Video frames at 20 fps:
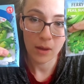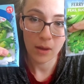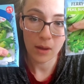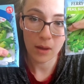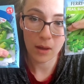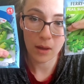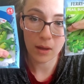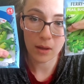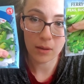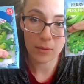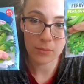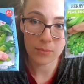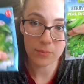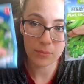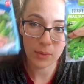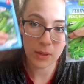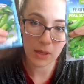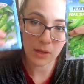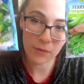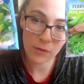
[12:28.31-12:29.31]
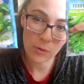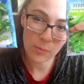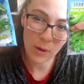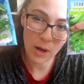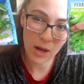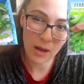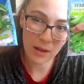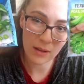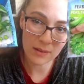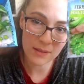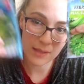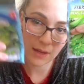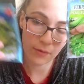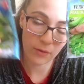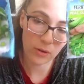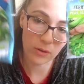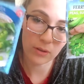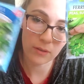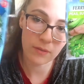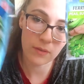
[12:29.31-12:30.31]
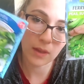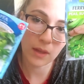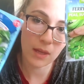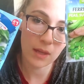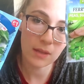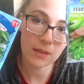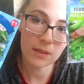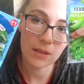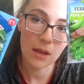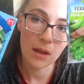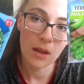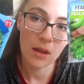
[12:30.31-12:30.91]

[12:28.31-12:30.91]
But if you bought several of these,